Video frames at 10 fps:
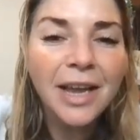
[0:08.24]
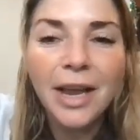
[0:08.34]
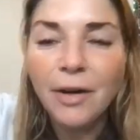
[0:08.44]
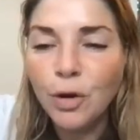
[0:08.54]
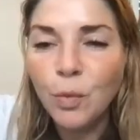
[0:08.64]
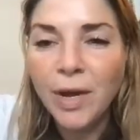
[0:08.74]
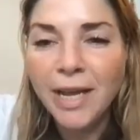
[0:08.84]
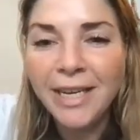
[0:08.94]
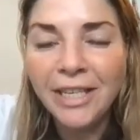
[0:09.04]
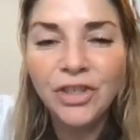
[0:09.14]
Hey
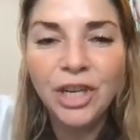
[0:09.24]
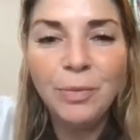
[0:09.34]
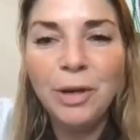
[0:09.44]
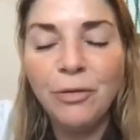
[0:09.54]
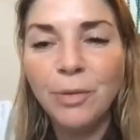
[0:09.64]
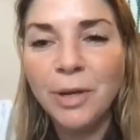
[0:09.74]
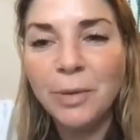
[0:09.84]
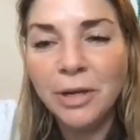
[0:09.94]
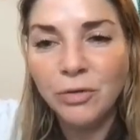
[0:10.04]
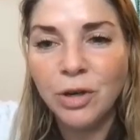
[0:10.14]
everyone, it's Jamie from
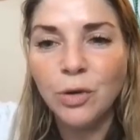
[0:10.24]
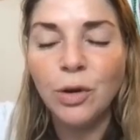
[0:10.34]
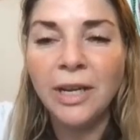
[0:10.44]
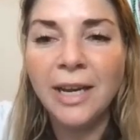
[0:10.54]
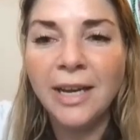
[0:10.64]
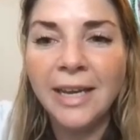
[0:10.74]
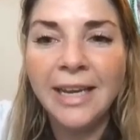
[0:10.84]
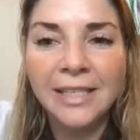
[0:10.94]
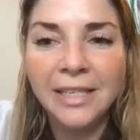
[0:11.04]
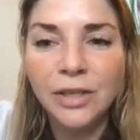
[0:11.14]
Independence Street NOLA
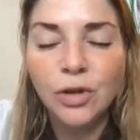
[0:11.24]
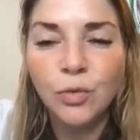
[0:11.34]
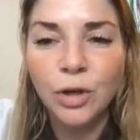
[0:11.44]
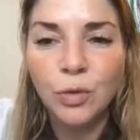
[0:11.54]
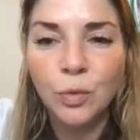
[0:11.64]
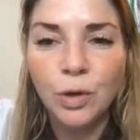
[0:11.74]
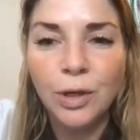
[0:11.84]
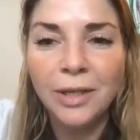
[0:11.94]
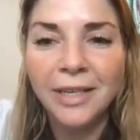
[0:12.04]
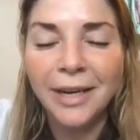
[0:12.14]
and Seasons in
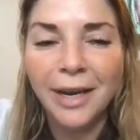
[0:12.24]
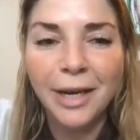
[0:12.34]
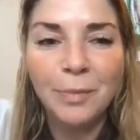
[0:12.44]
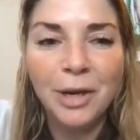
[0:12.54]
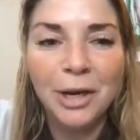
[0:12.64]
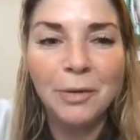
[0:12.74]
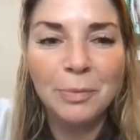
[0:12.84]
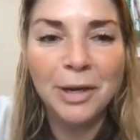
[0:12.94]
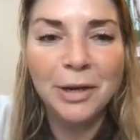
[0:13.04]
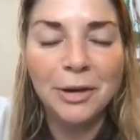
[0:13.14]
Ritual, and I am here
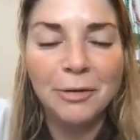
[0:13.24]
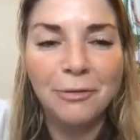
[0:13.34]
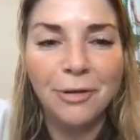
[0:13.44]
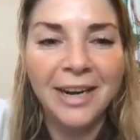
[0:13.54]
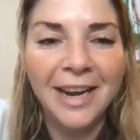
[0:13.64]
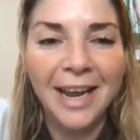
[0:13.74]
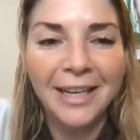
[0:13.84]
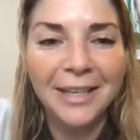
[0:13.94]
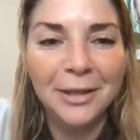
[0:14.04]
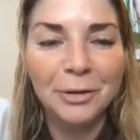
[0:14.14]
with my good friend
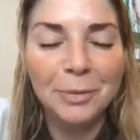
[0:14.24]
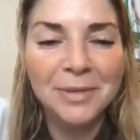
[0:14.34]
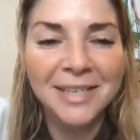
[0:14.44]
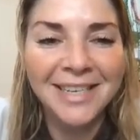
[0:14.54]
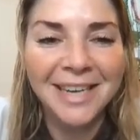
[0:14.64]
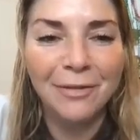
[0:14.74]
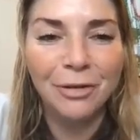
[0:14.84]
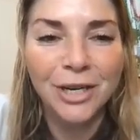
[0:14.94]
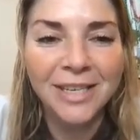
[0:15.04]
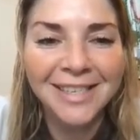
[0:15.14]
Helen, the Crimson
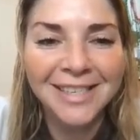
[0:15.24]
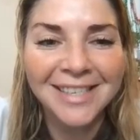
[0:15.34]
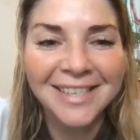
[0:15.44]
Cadaveress.